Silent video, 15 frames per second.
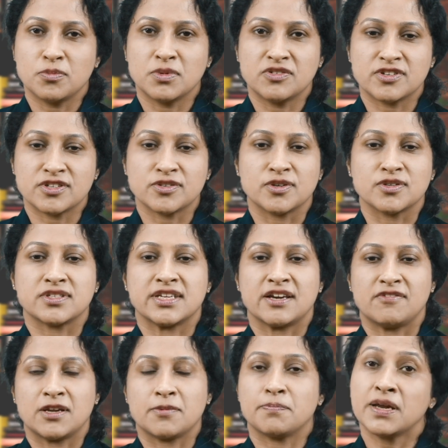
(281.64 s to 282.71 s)
Human Resource
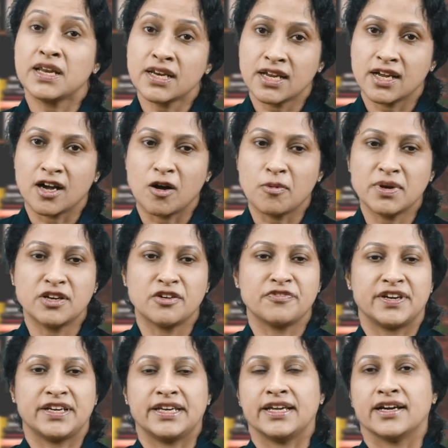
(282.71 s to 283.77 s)
Development, Government
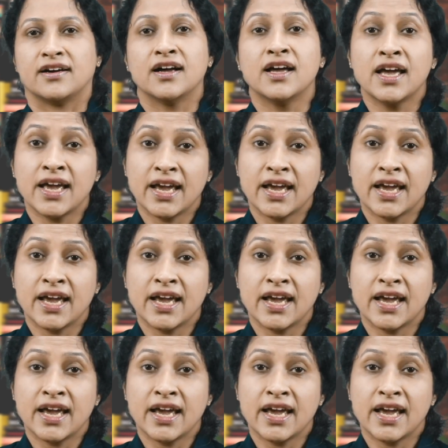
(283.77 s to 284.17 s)
of India